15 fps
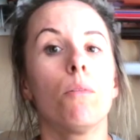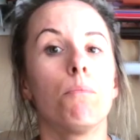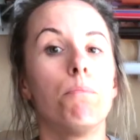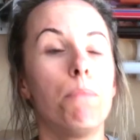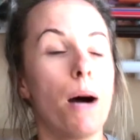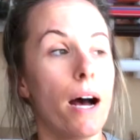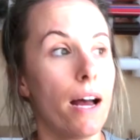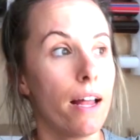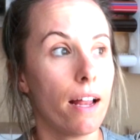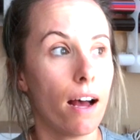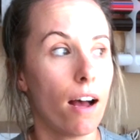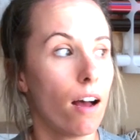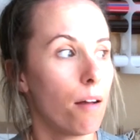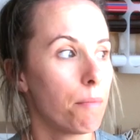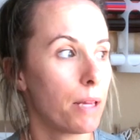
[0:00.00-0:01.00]
but
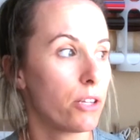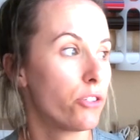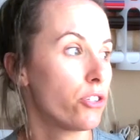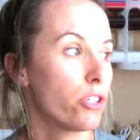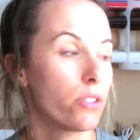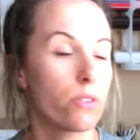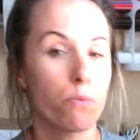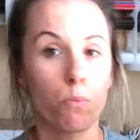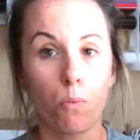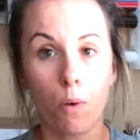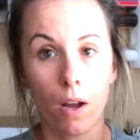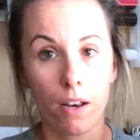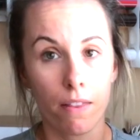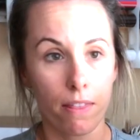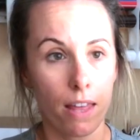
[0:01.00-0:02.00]
it's just
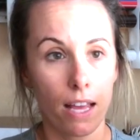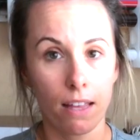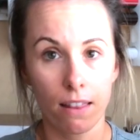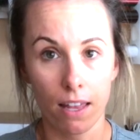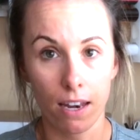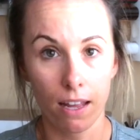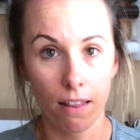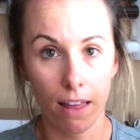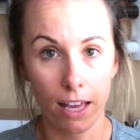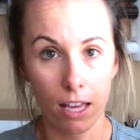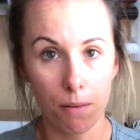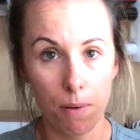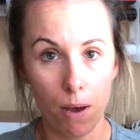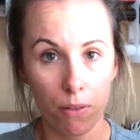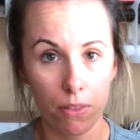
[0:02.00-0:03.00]
one thing that I like
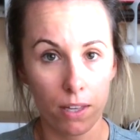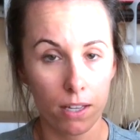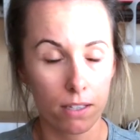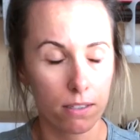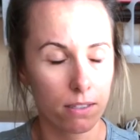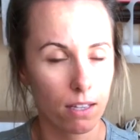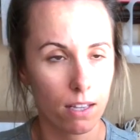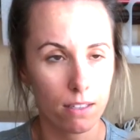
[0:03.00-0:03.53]
about this.